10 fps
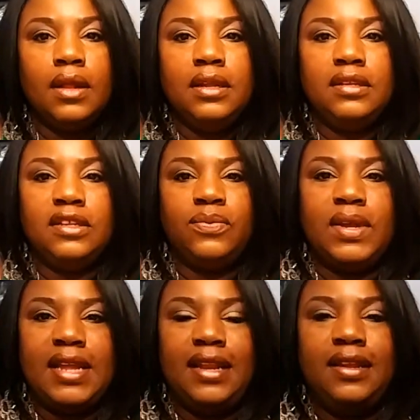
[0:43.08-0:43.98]
This is
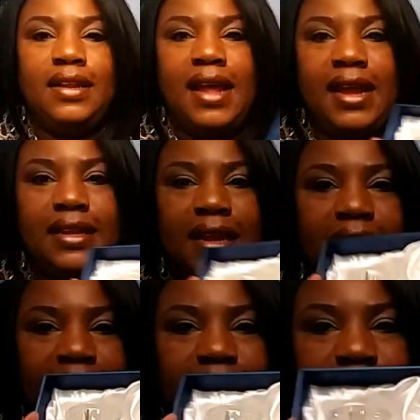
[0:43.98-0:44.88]
what they look like. The
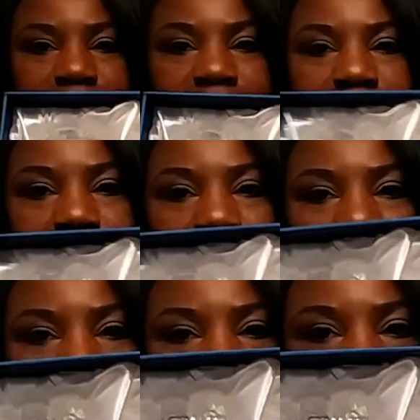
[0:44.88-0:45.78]
casing
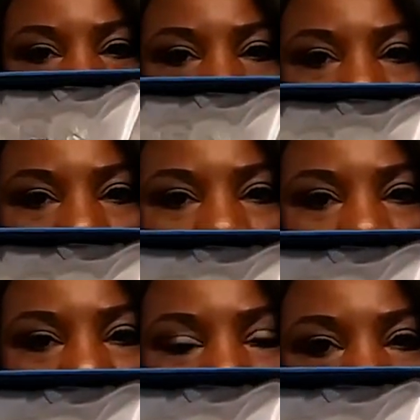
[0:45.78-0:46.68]
is so
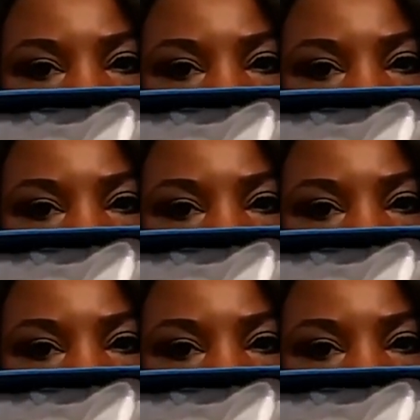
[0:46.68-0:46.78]
freaking